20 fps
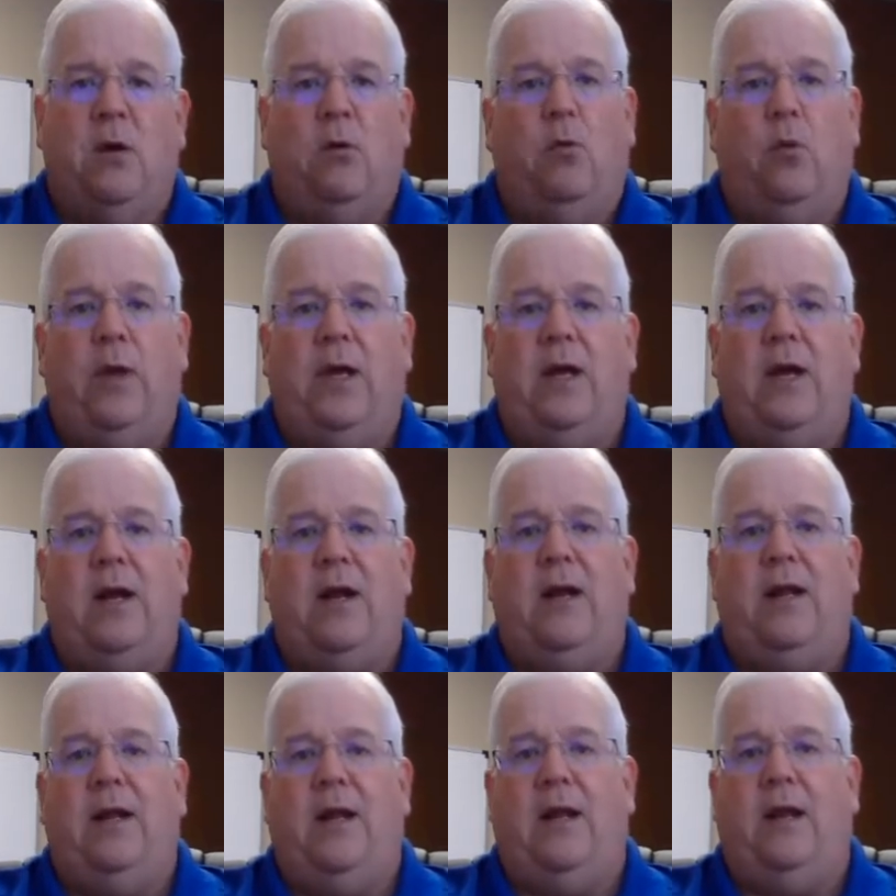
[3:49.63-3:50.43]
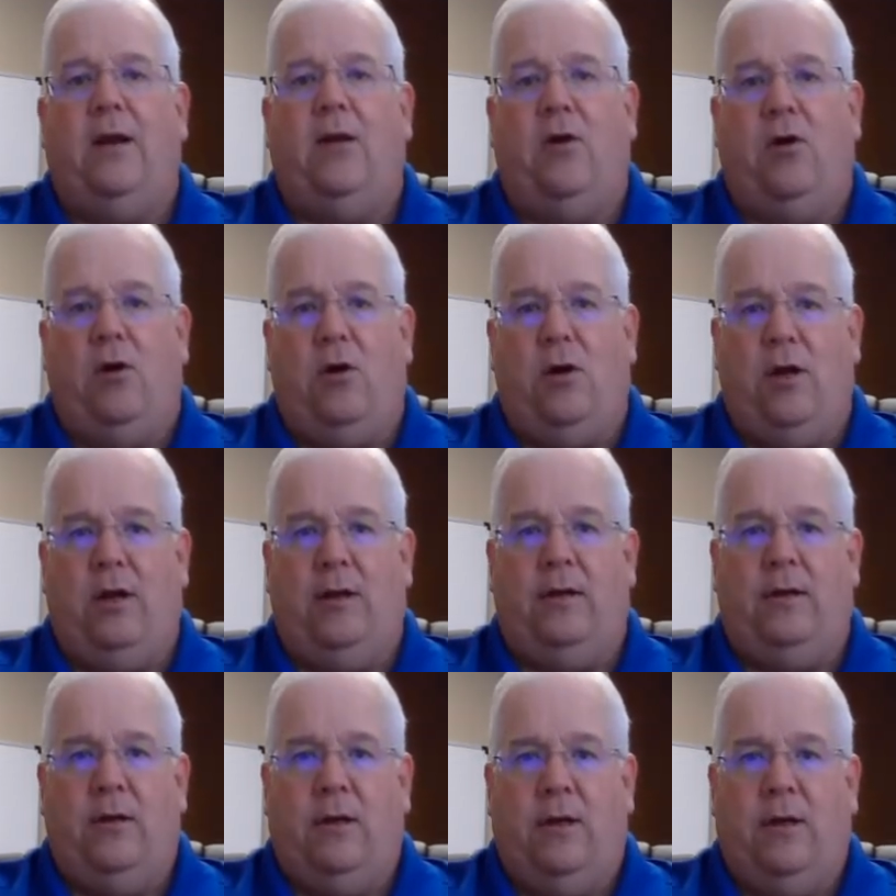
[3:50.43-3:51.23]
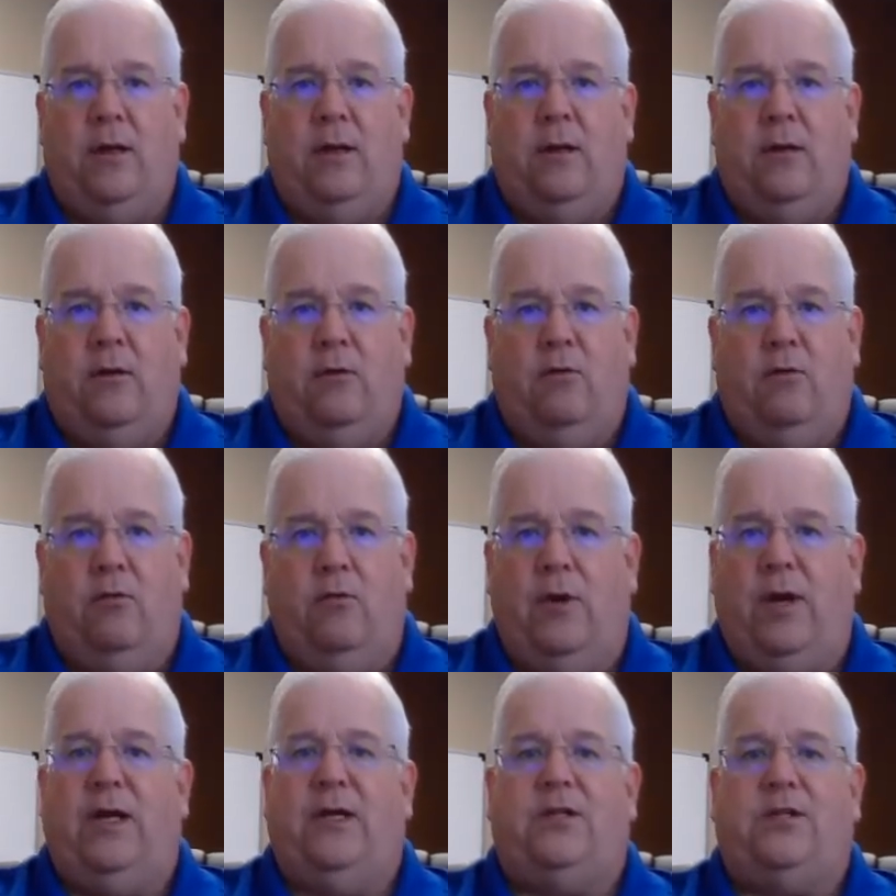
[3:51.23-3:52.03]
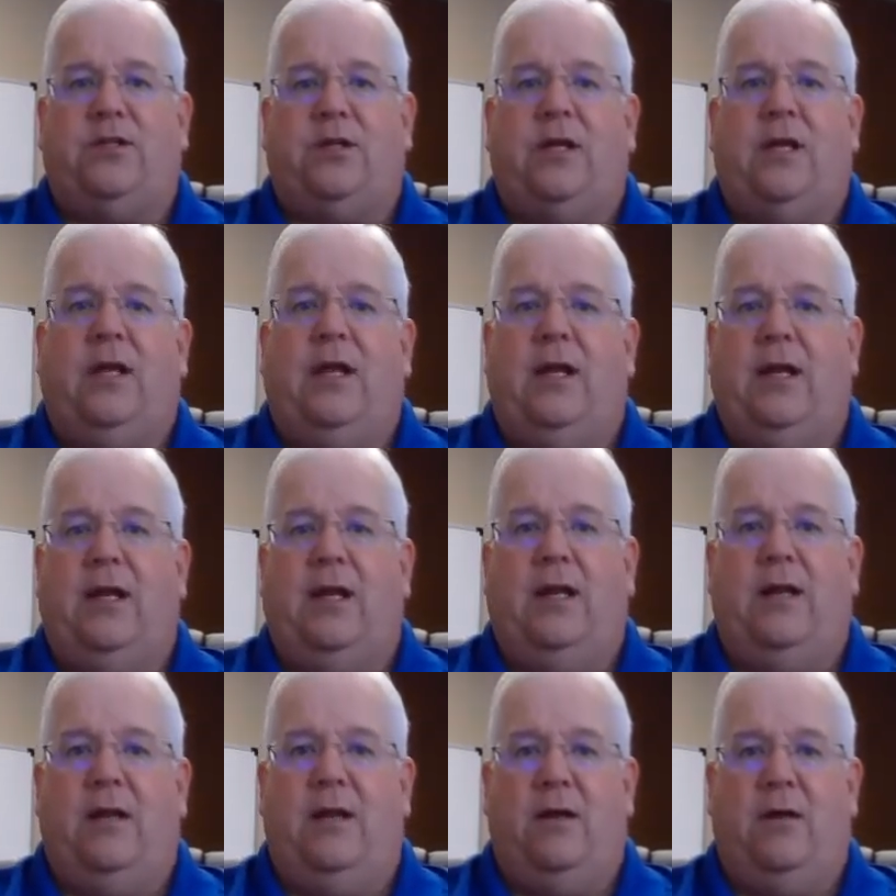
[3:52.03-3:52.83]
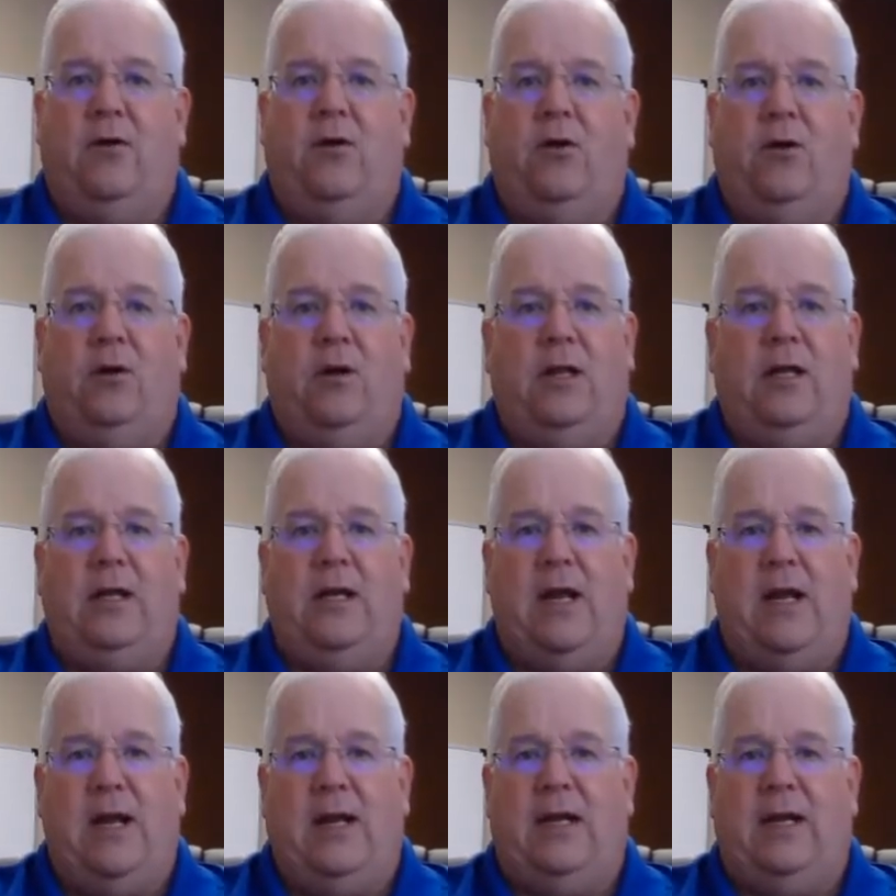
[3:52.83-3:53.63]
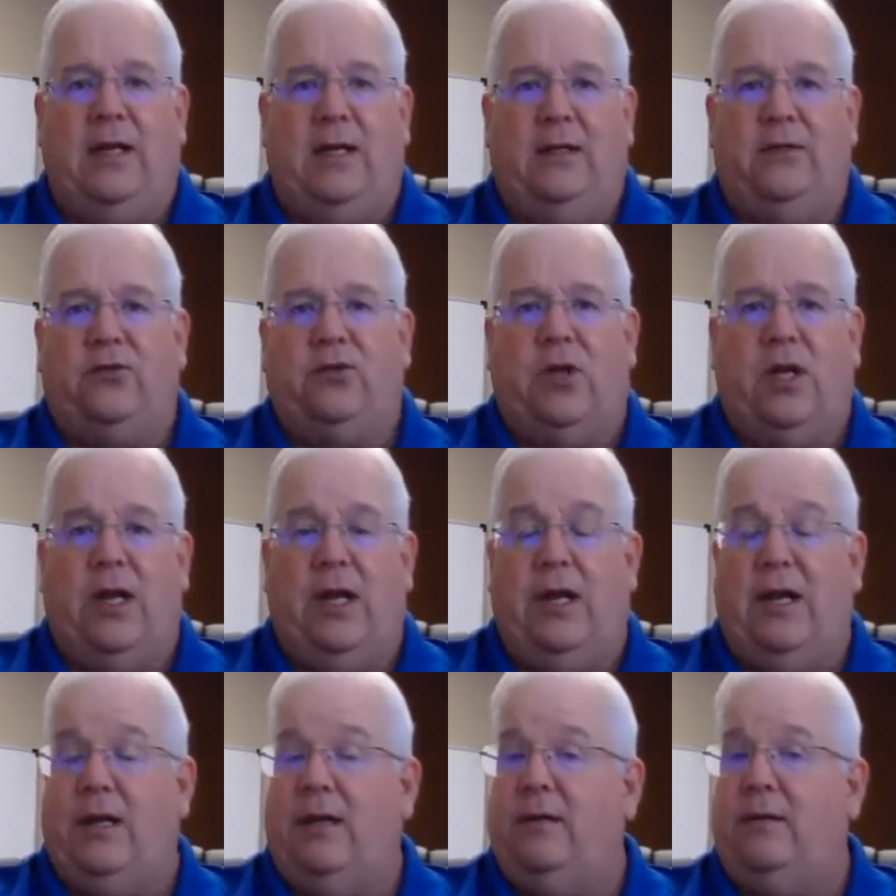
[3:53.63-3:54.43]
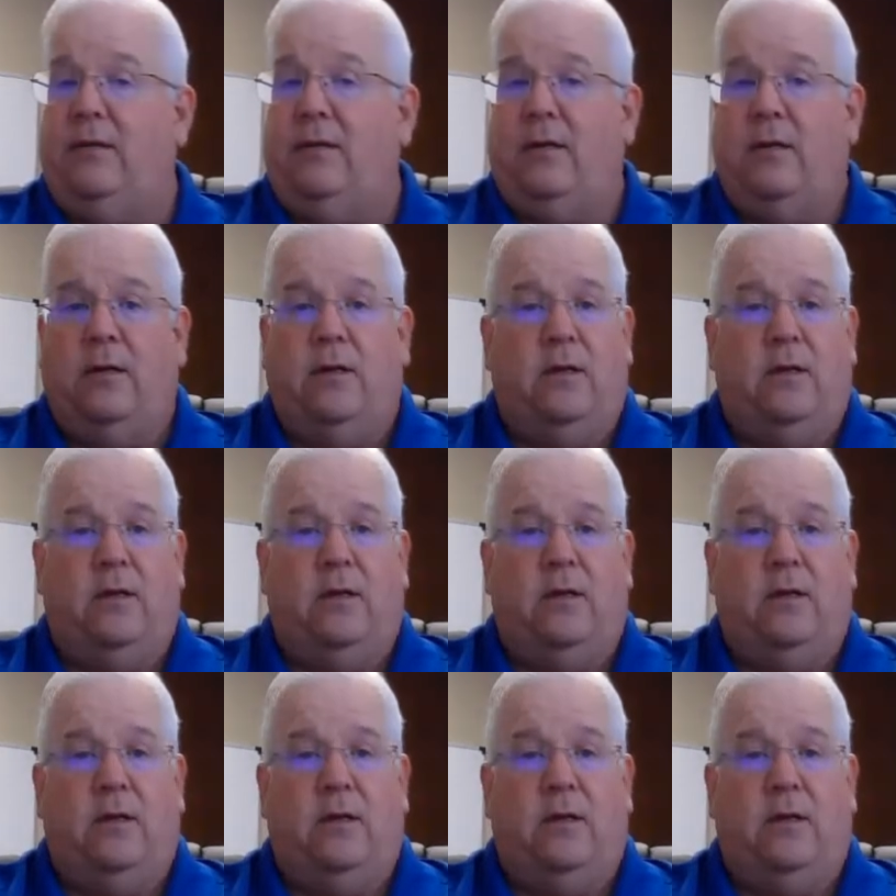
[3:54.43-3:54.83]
We got in on risk in the early 90s, and